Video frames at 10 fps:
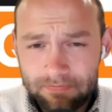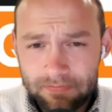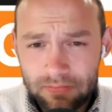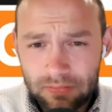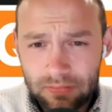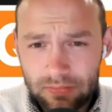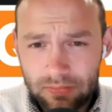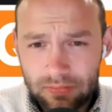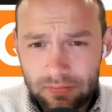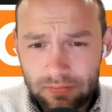
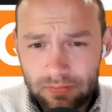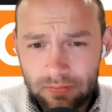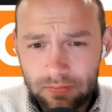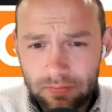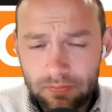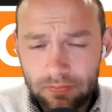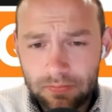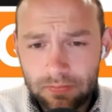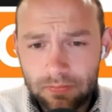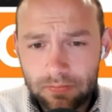
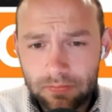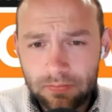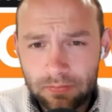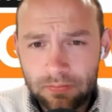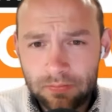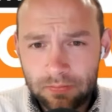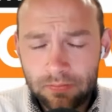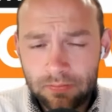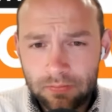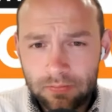
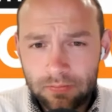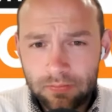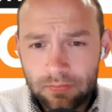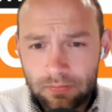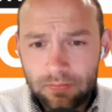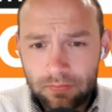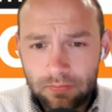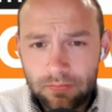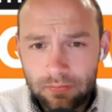No words are spoken by the person on screen.